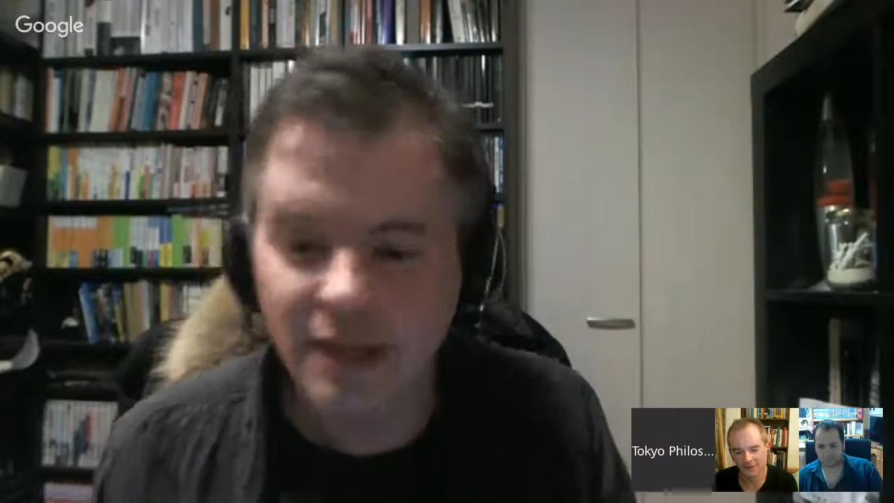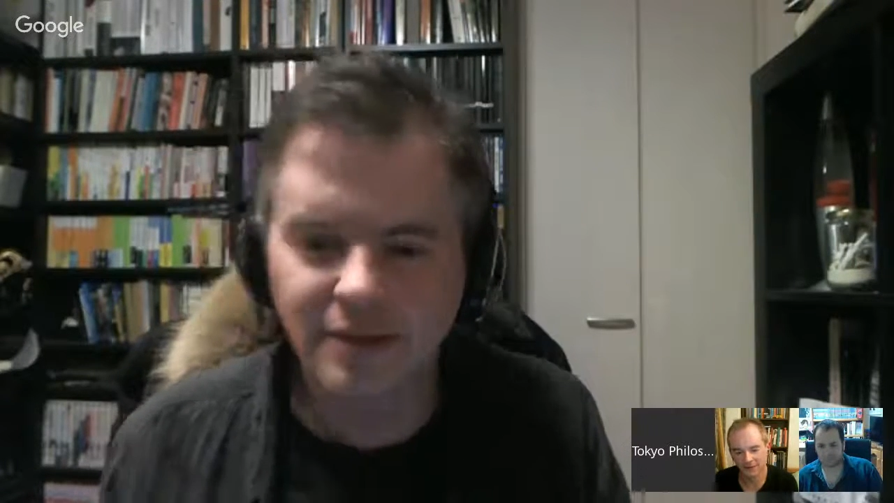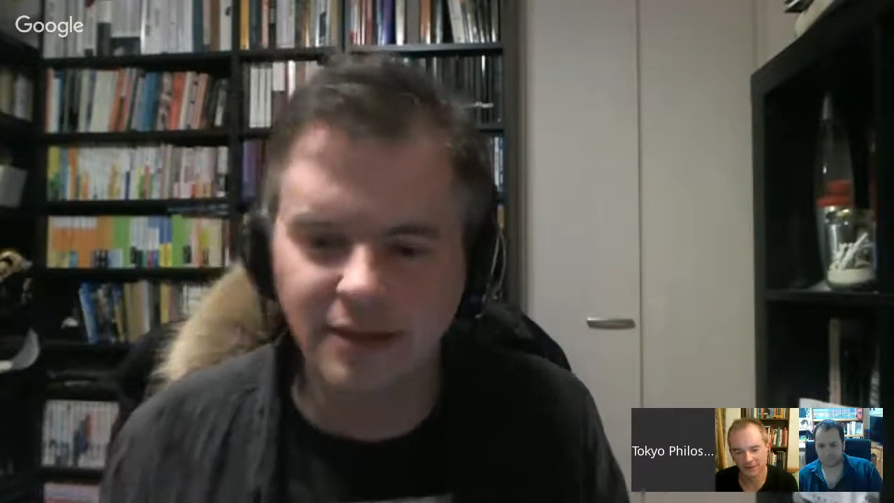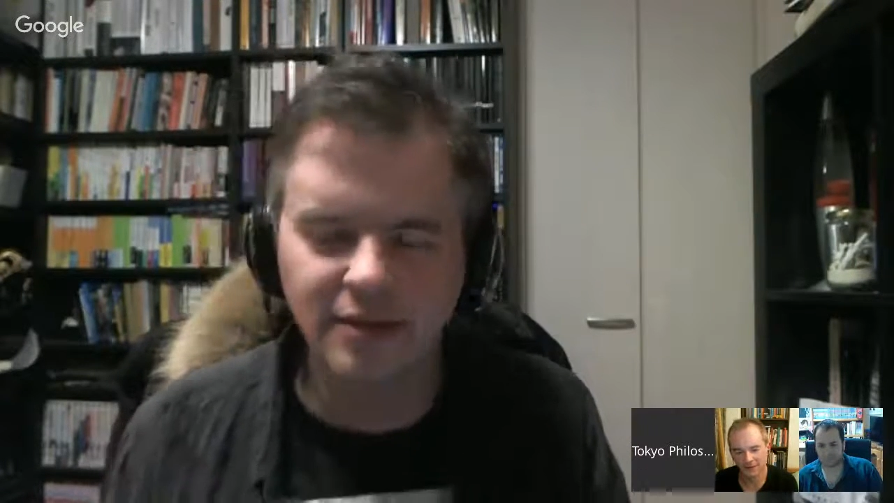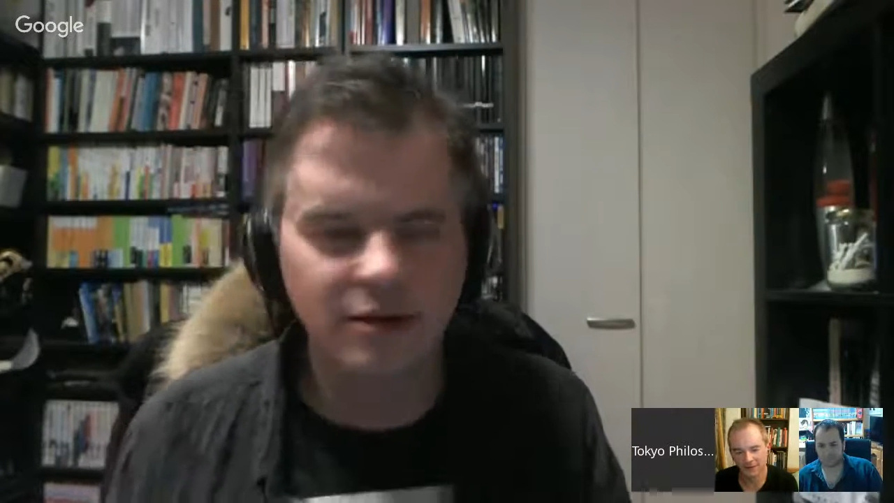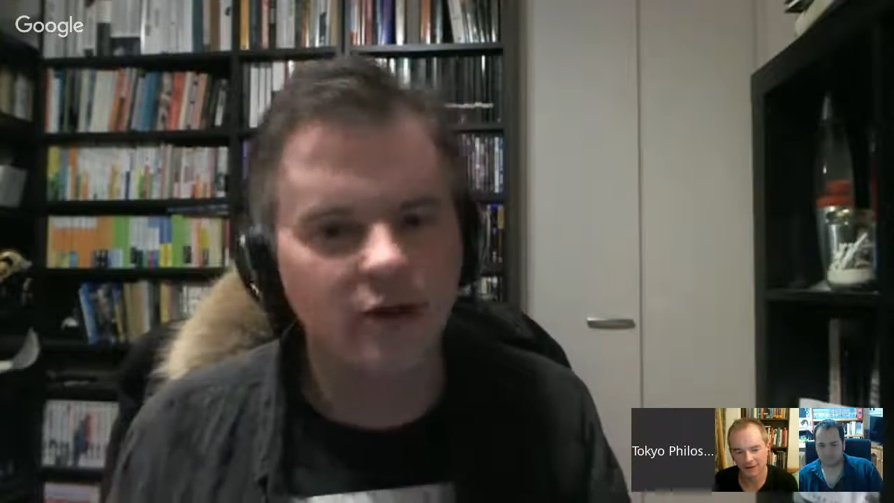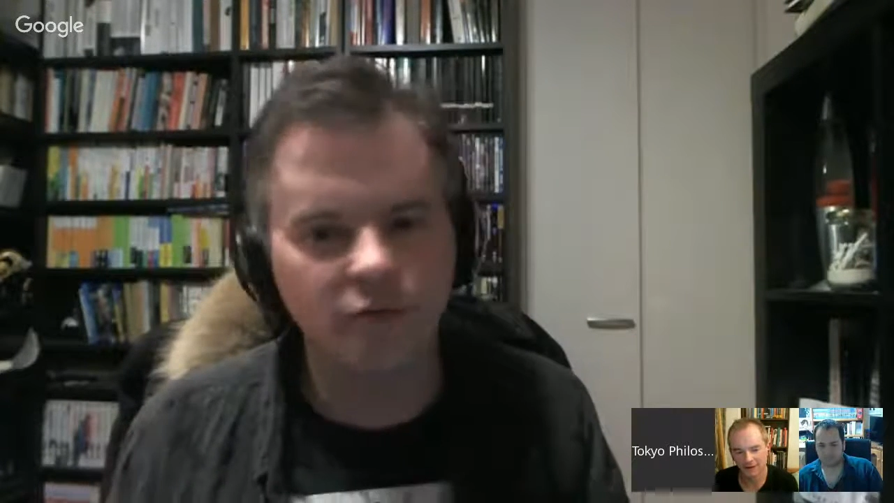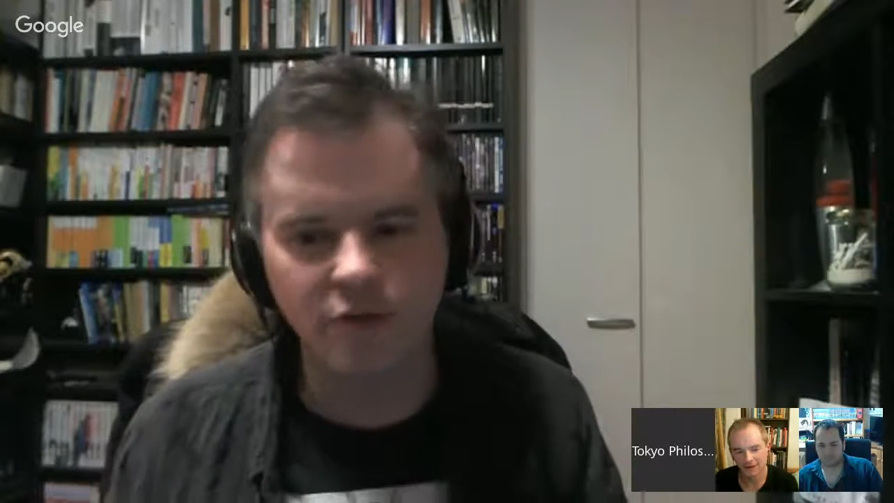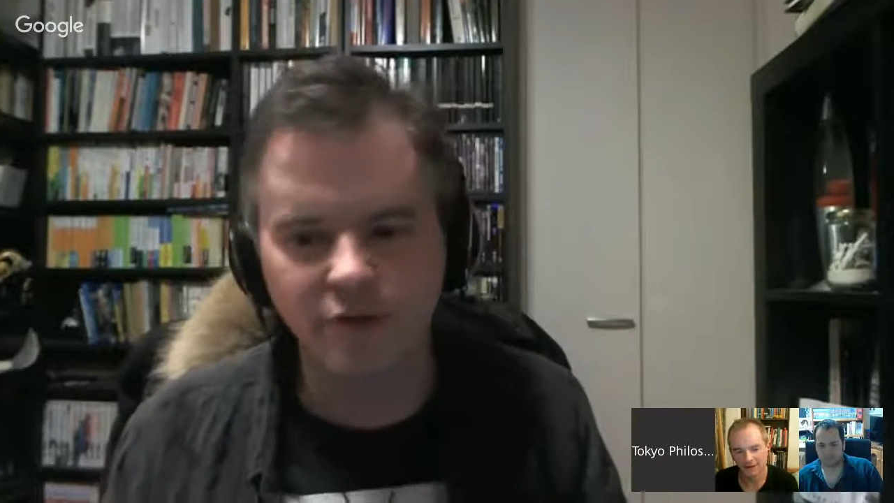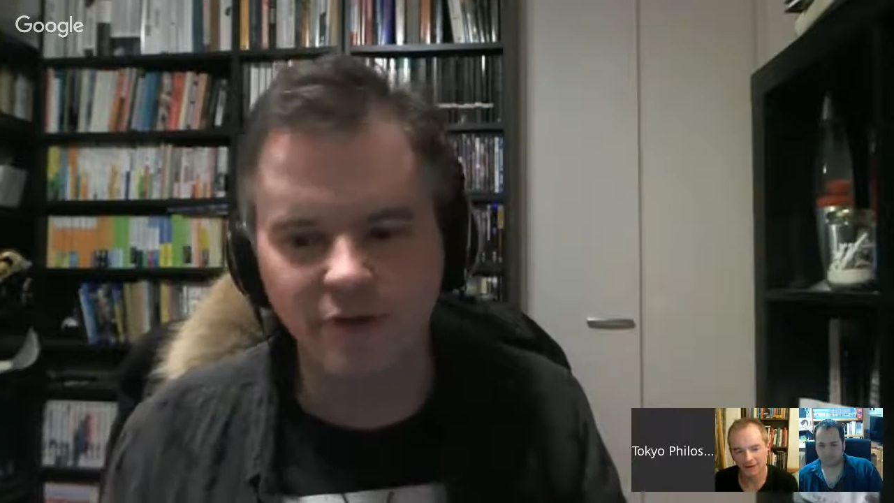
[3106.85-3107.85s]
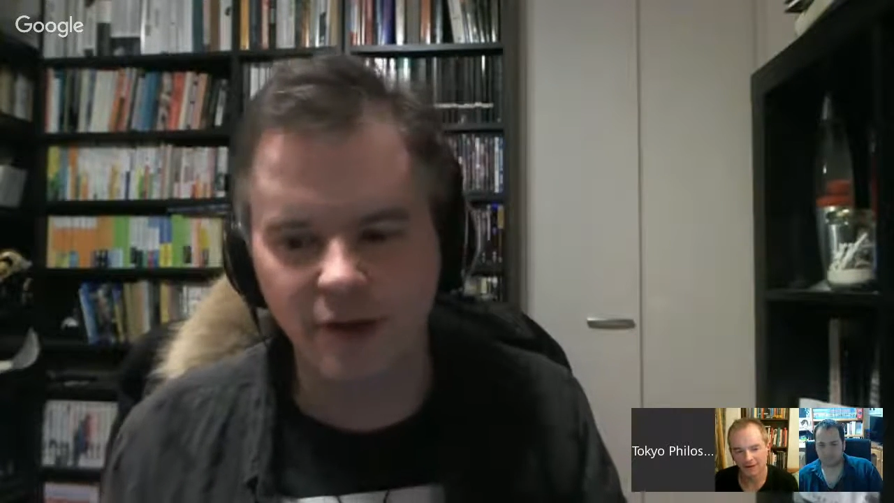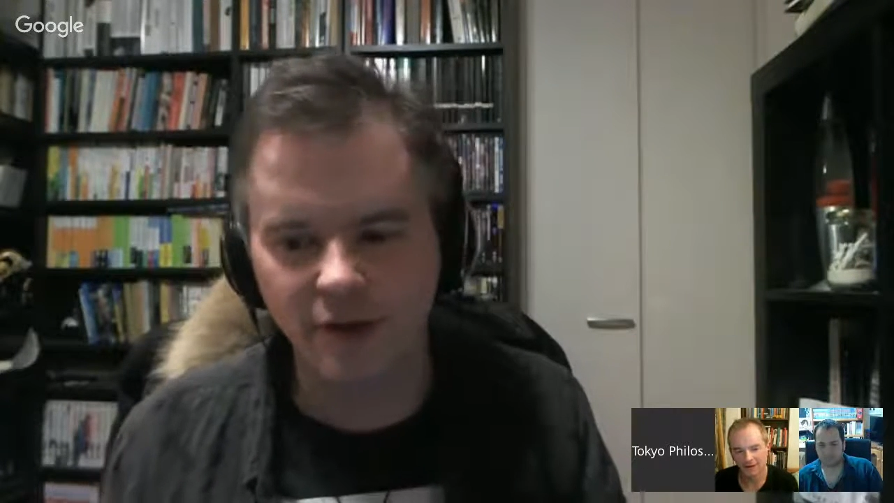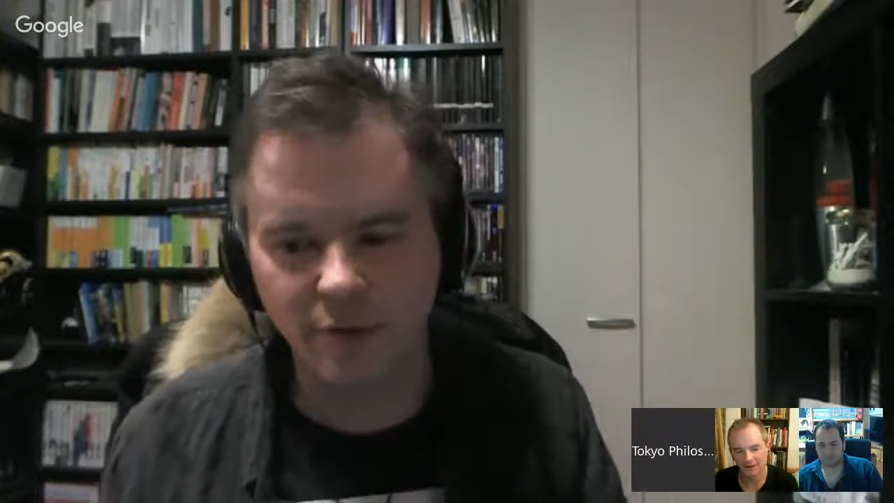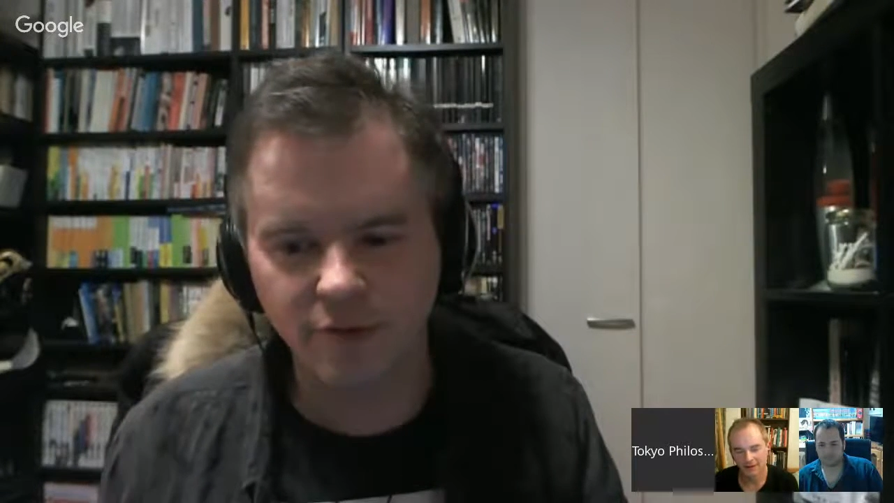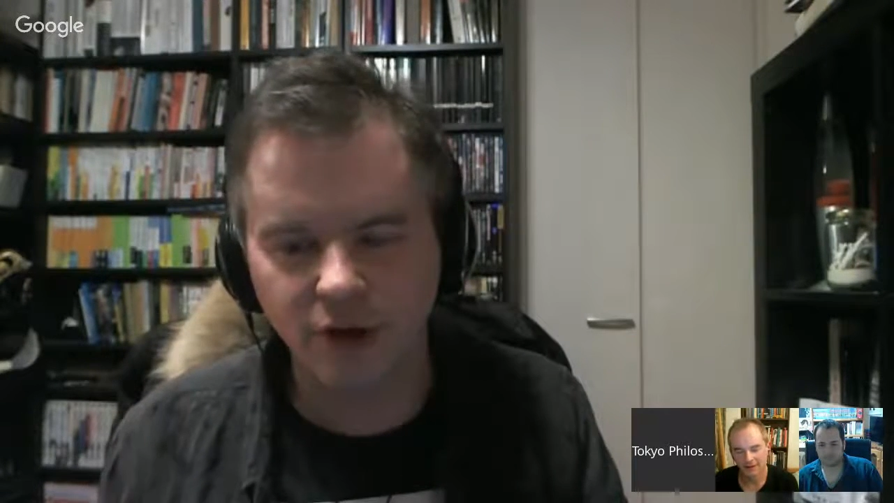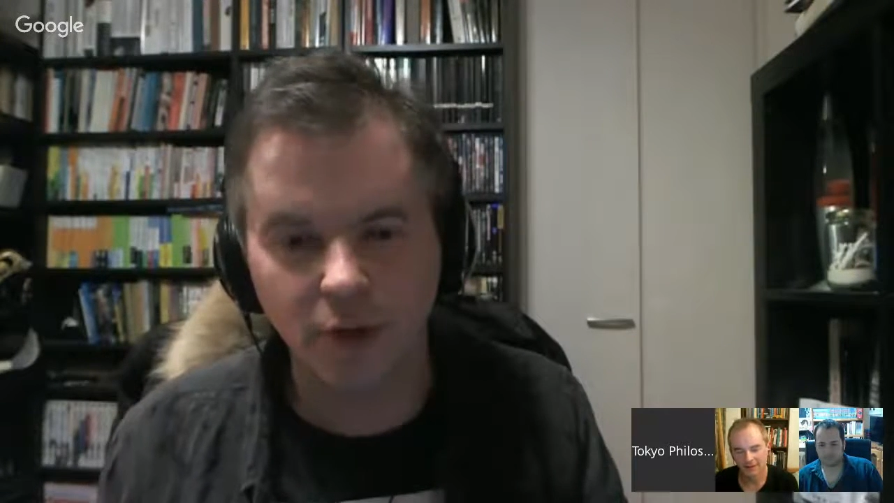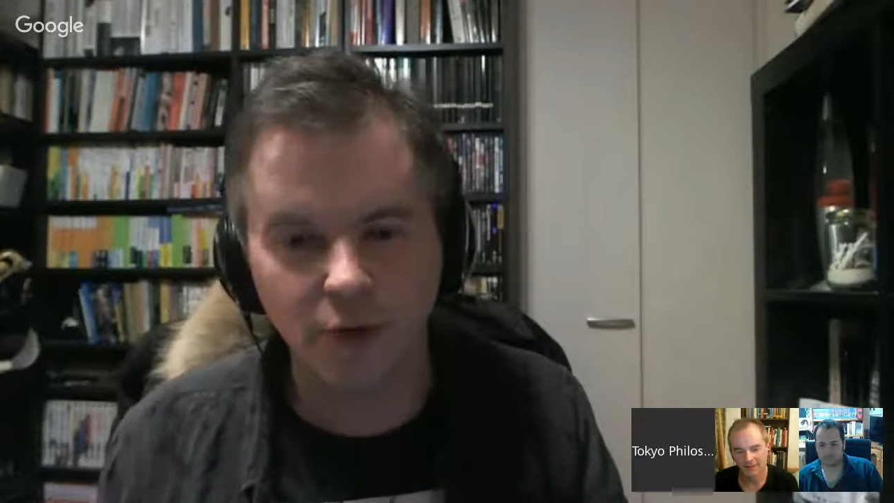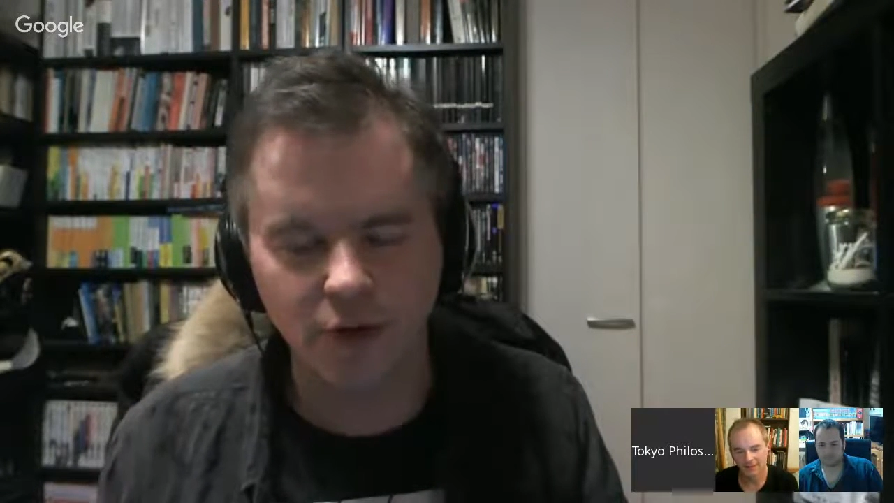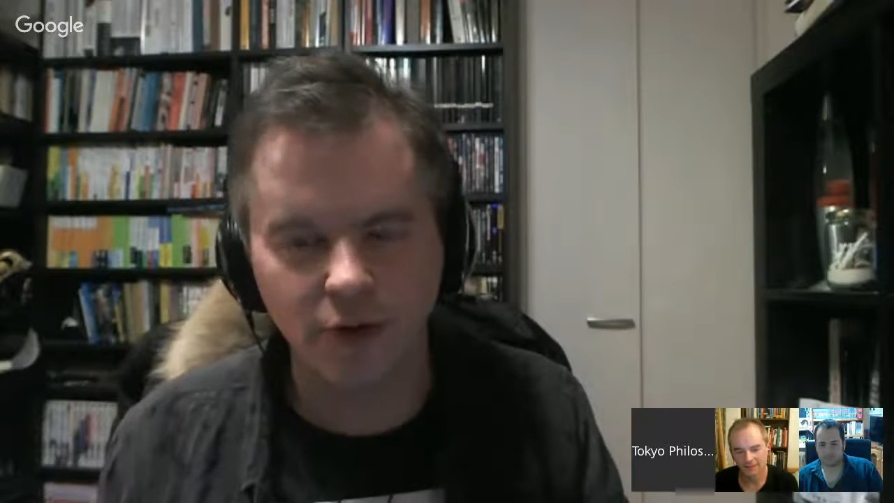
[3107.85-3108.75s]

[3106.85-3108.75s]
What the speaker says: didn't come from the fact that it was culture.